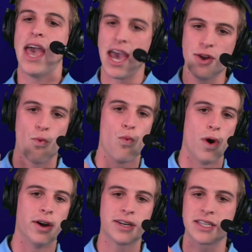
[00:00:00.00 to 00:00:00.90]
and
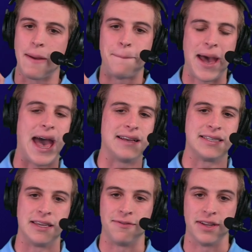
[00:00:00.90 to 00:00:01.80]
worst pass
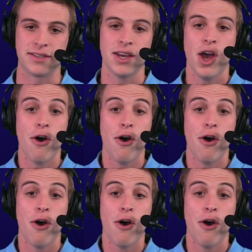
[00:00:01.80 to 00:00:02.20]
defense.